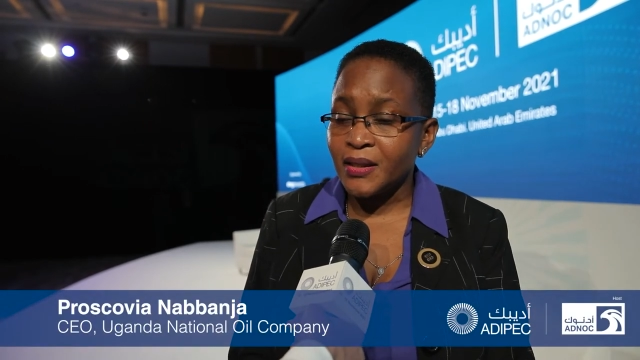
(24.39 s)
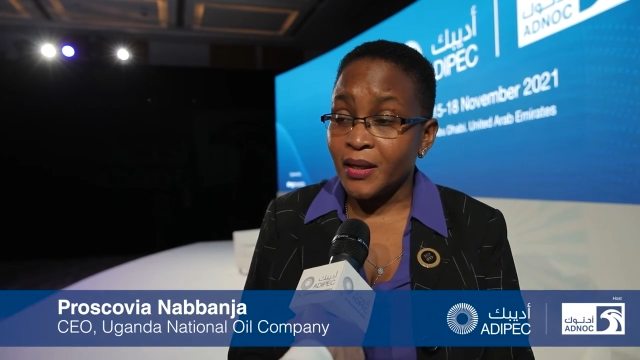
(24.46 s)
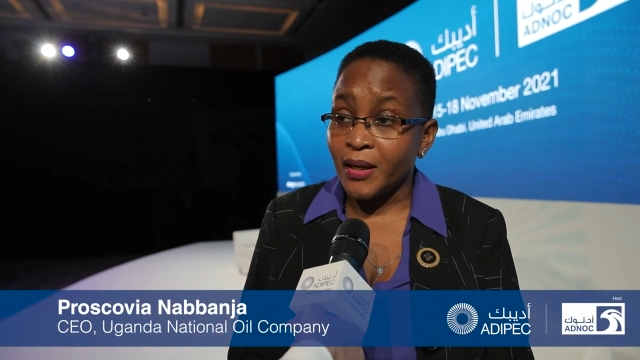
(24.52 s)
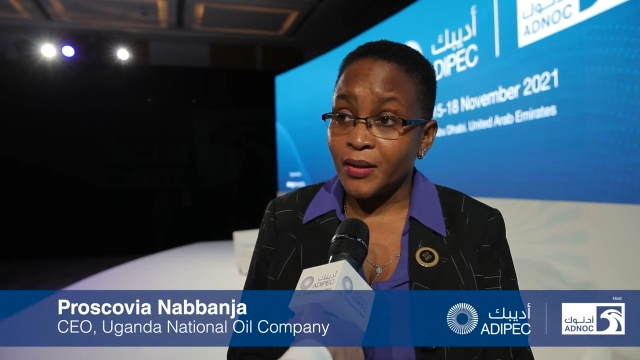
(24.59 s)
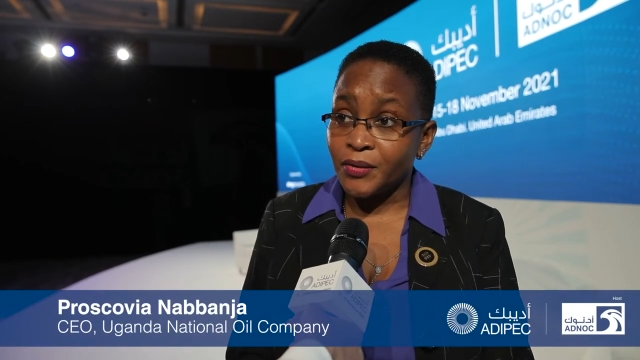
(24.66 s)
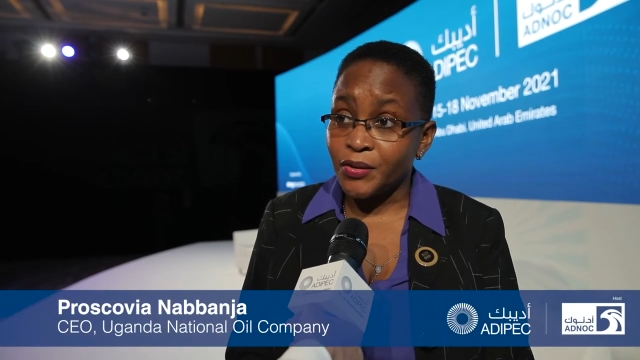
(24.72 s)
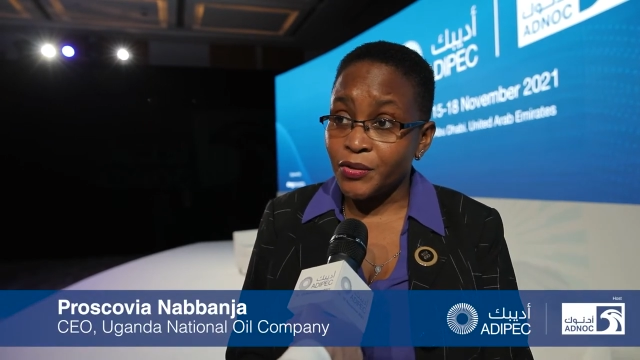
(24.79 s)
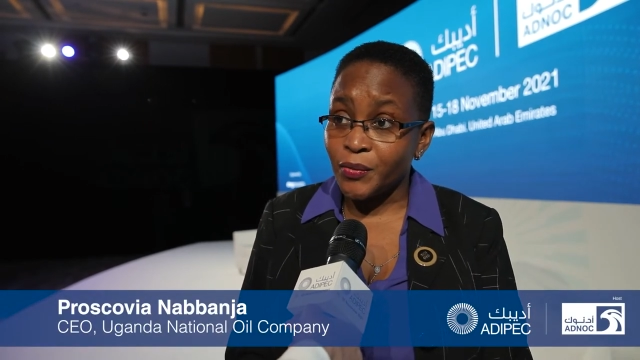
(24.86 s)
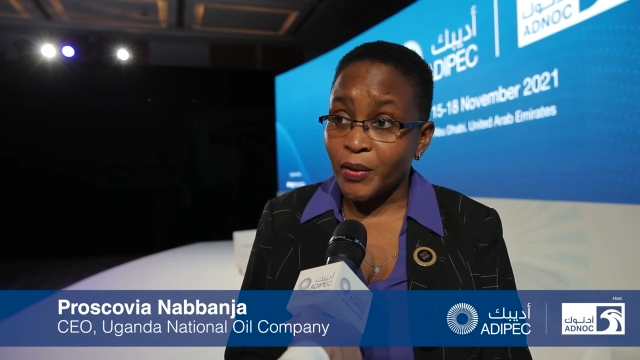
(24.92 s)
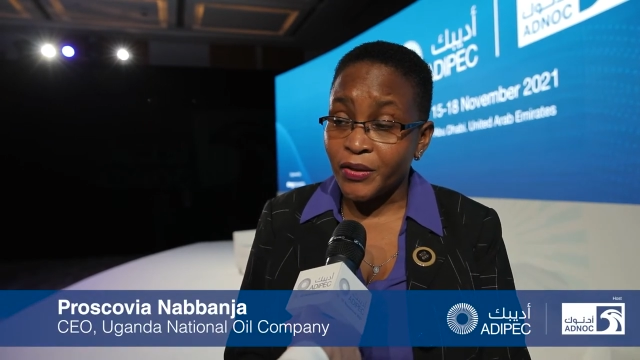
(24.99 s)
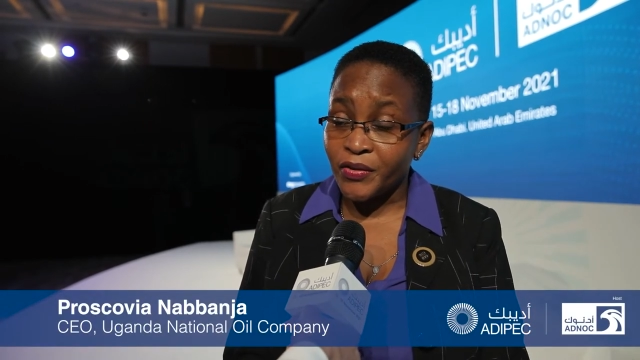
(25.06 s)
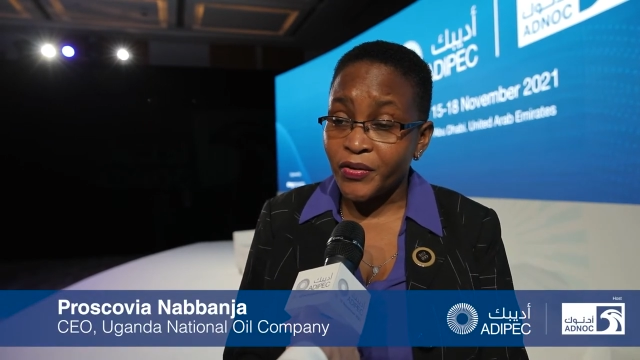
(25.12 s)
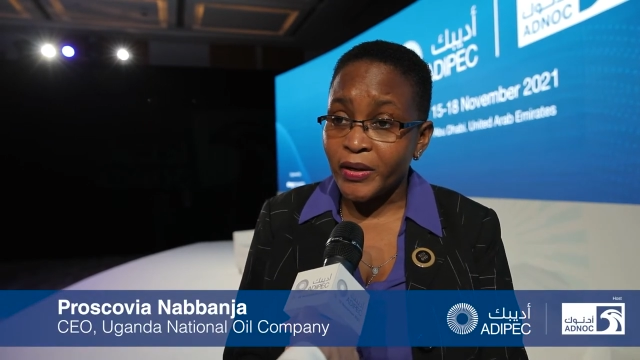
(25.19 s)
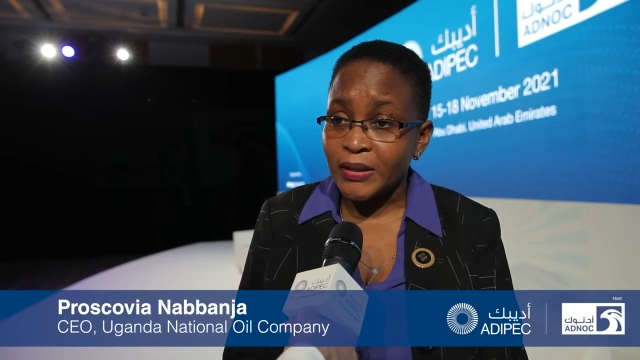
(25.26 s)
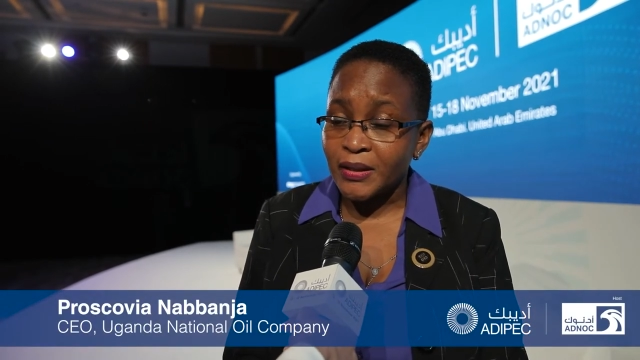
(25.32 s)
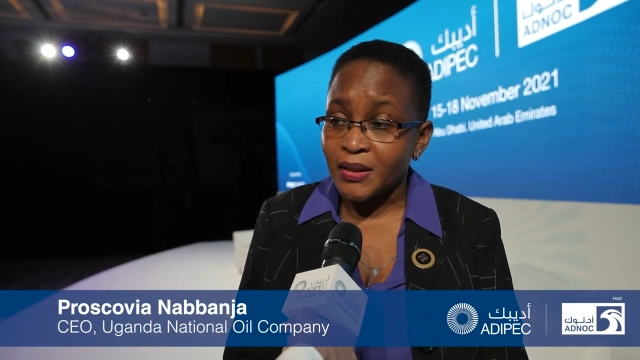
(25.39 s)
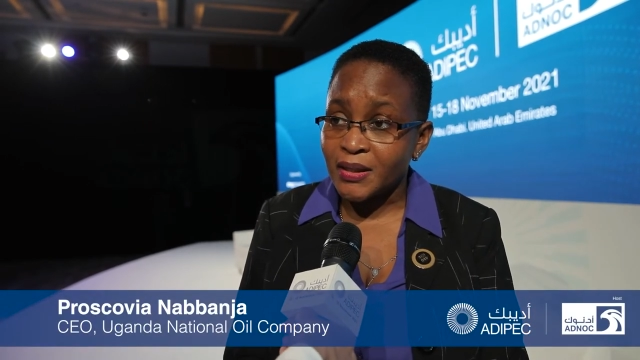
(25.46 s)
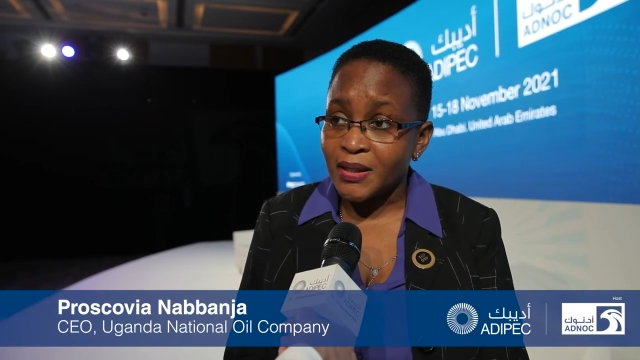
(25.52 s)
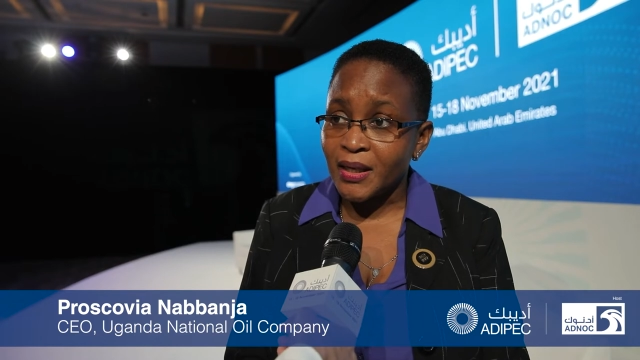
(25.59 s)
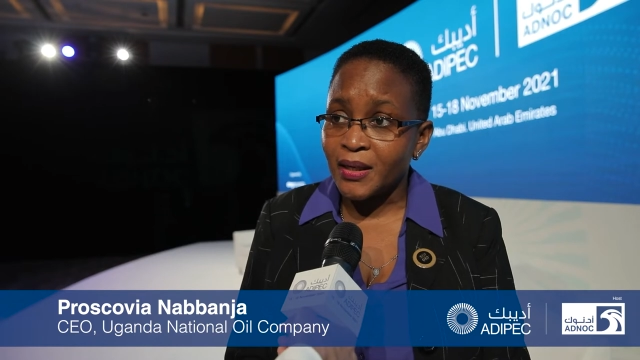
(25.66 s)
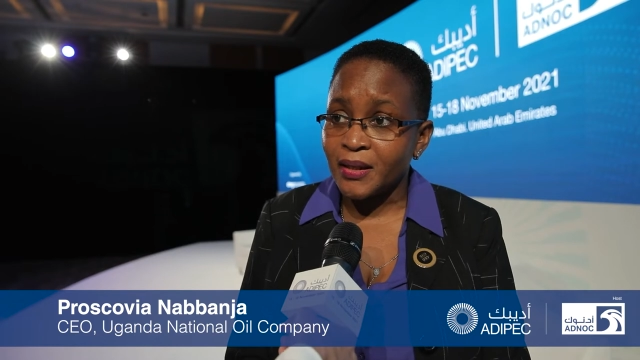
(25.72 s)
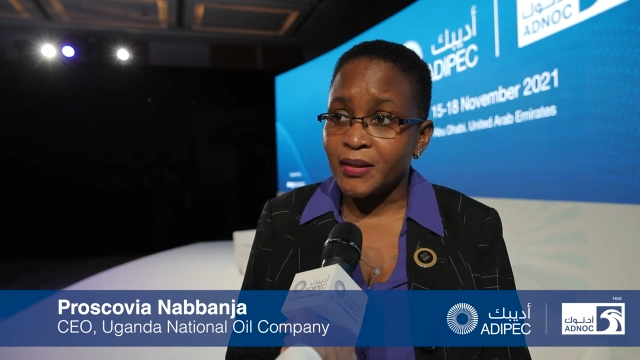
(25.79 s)
and how to attract the
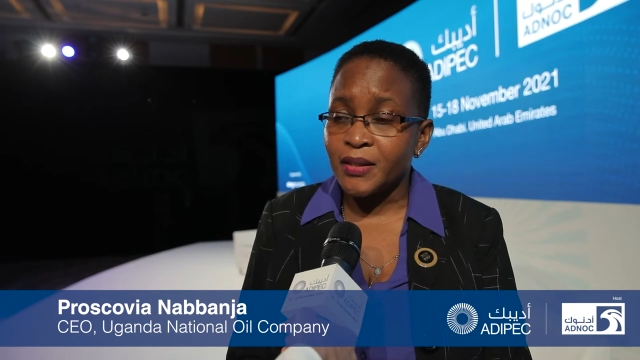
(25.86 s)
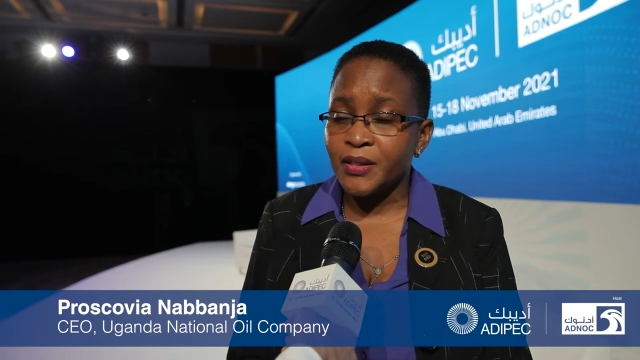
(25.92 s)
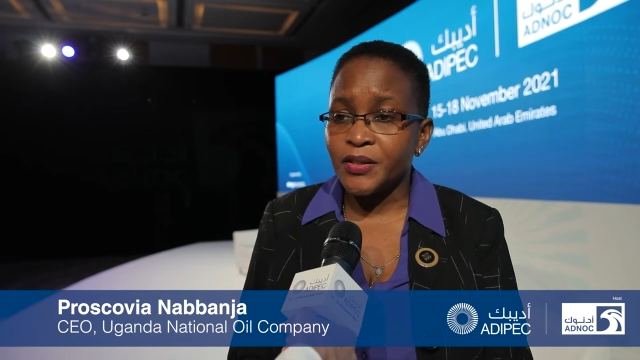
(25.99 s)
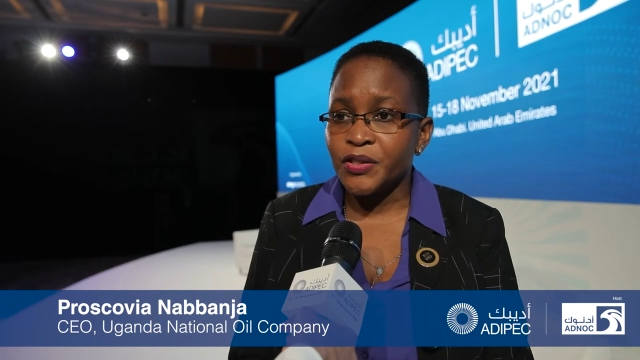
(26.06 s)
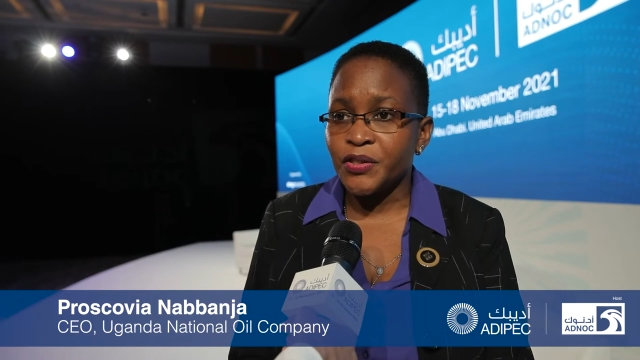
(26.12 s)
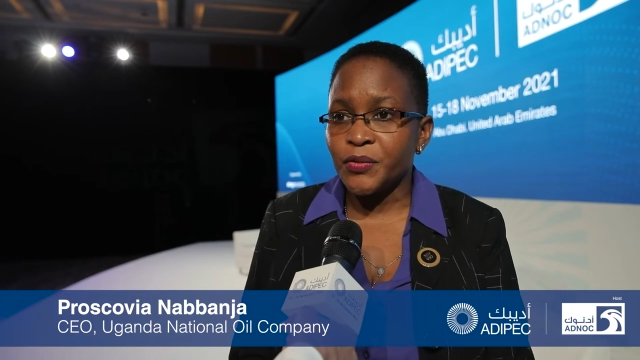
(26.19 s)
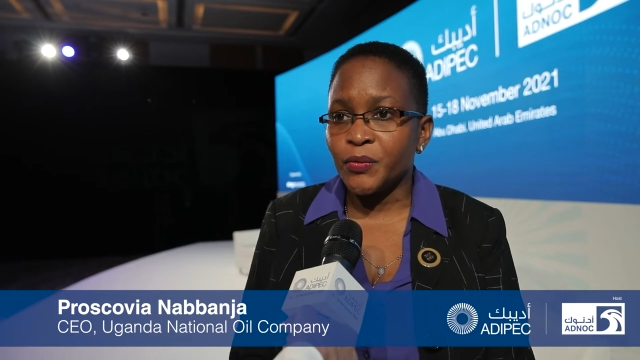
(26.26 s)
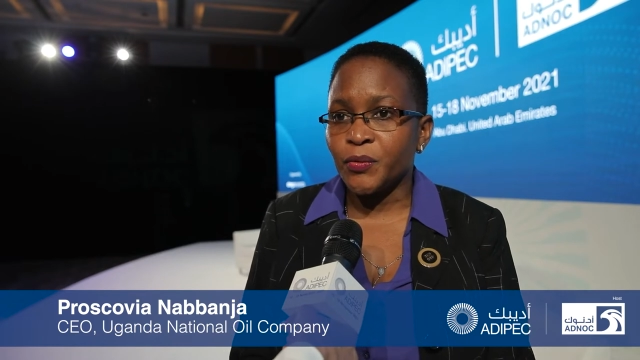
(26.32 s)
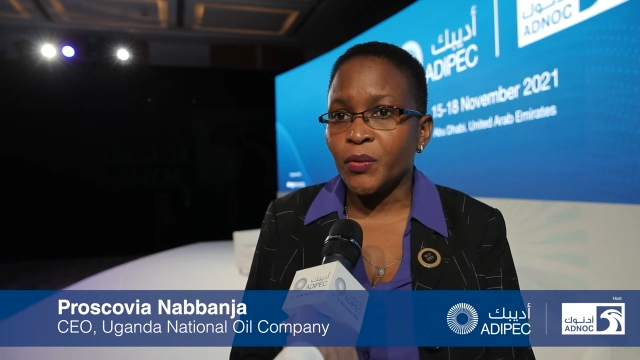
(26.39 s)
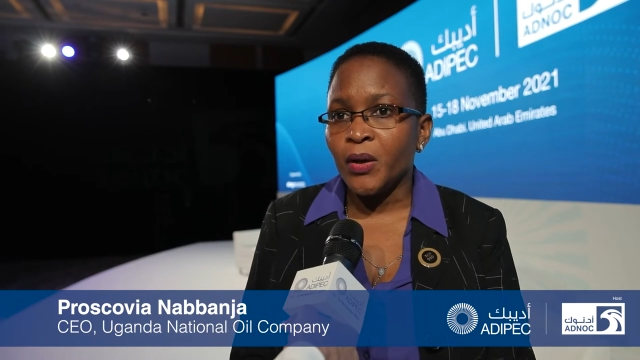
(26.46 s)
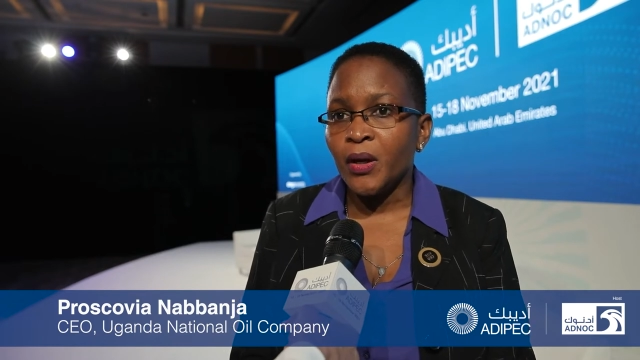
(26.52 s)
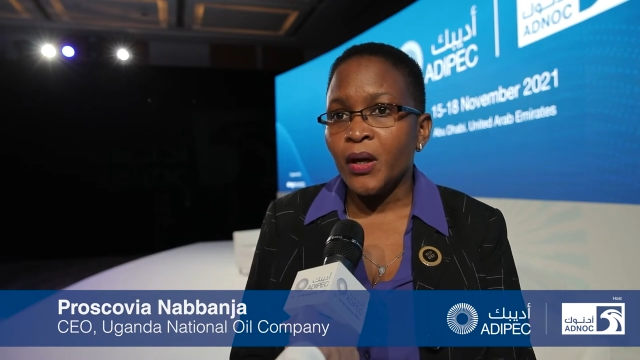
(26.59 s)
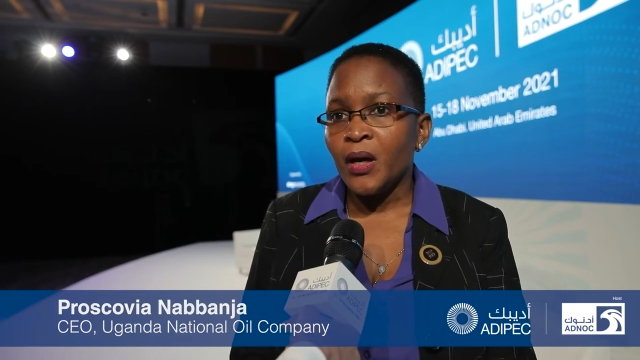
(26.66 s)
talent into